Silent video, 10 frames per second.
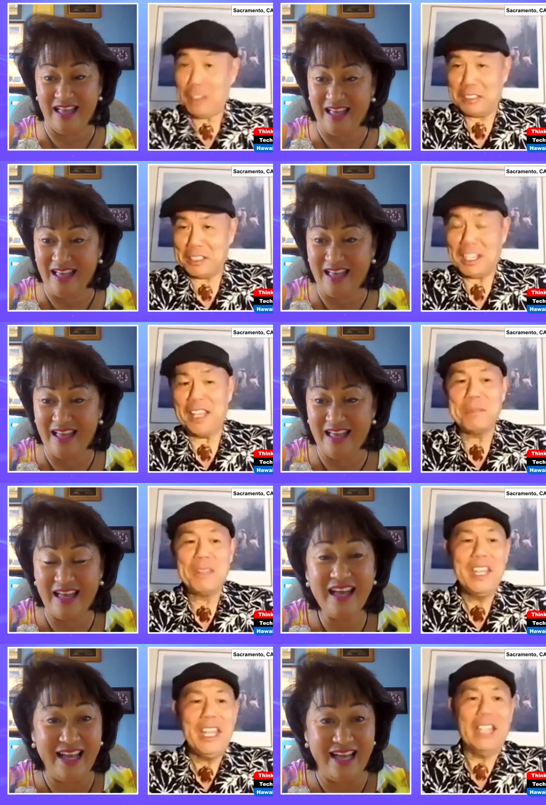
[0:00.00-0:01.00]
Speaker 1: at the time
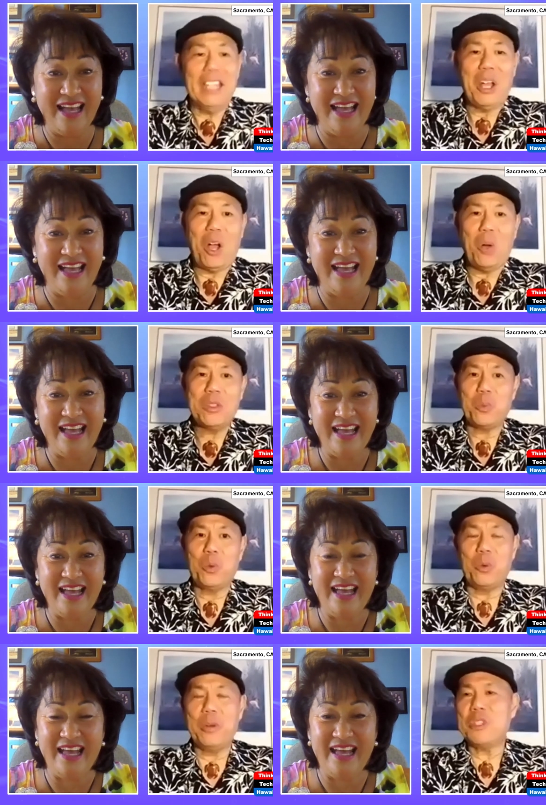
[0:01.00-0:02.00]
and I always
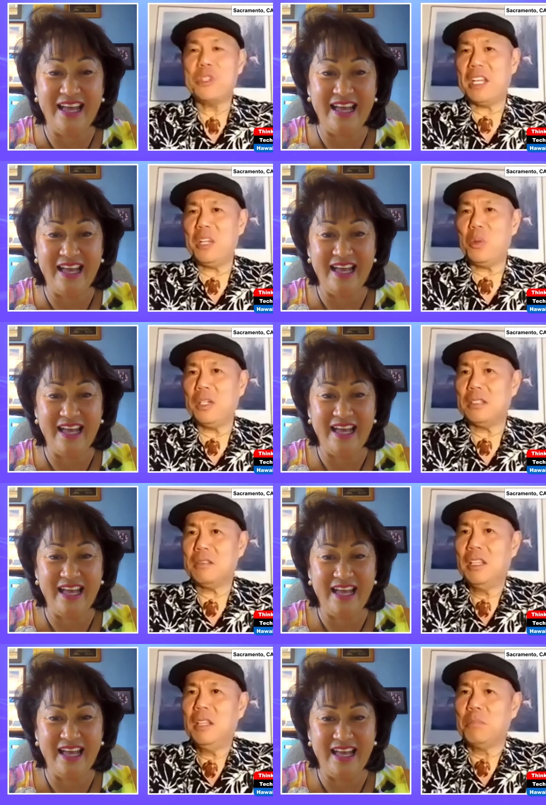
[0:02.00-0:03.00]
were, we were studying
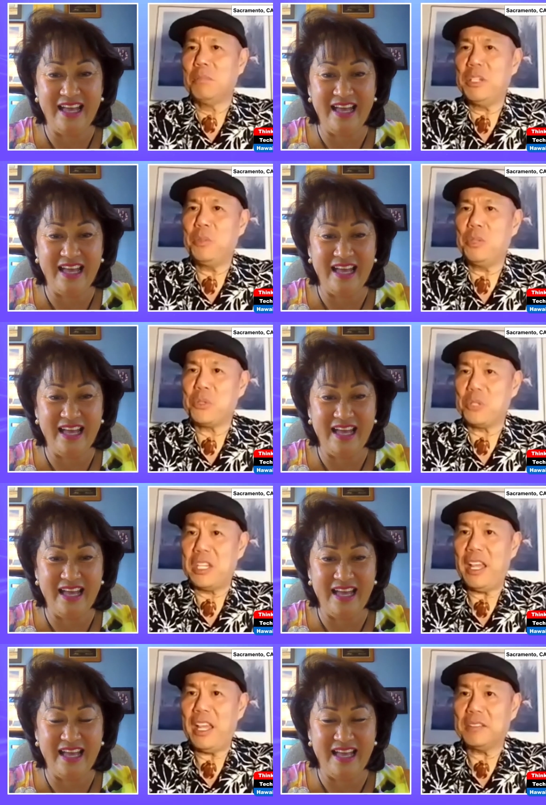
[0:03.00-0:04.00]
what breed we should
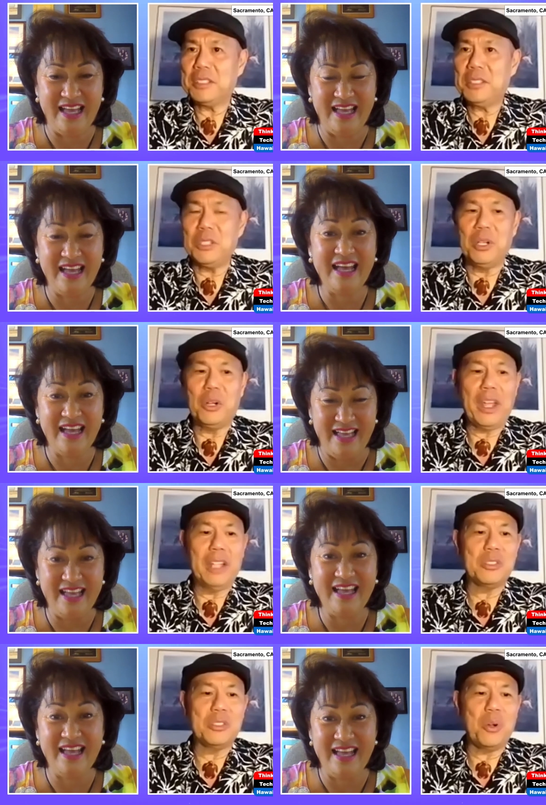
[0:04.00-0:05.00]
get. You know,
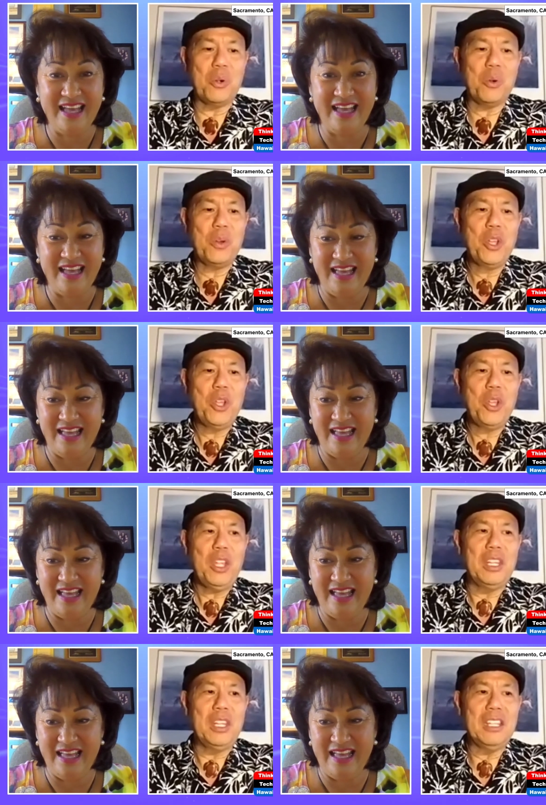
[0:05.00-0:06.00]
and so
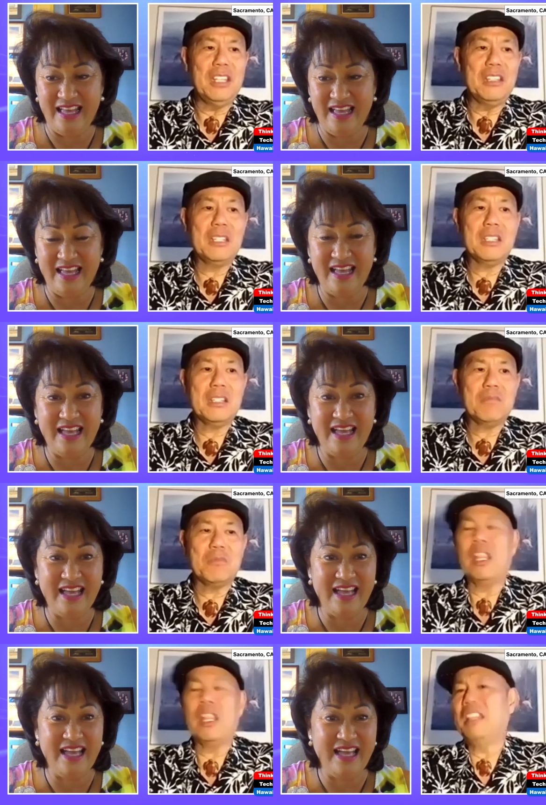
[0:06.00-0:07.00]
the
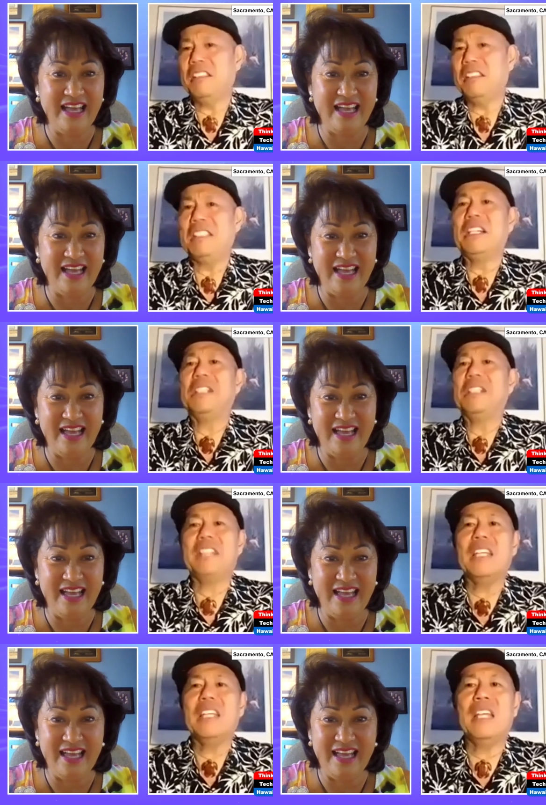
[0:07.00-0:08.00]
the, the Dutch
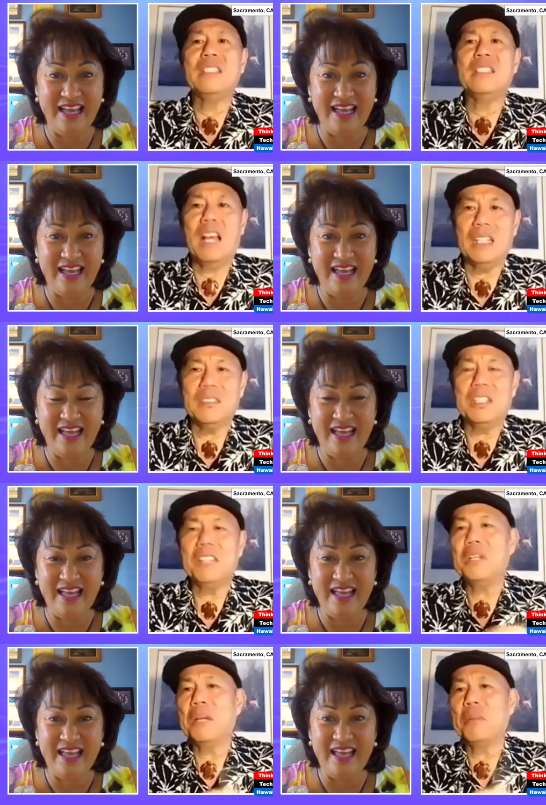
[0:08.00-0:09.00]
say kisan,
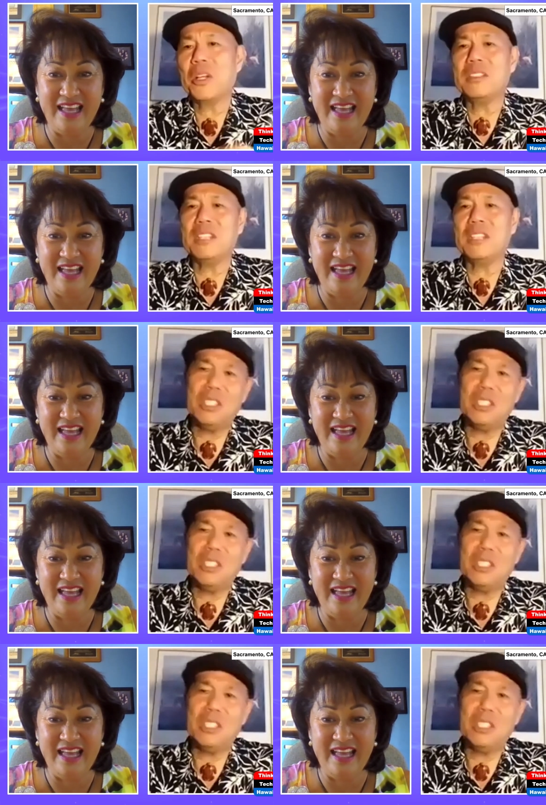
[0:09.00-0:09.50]
we Americans say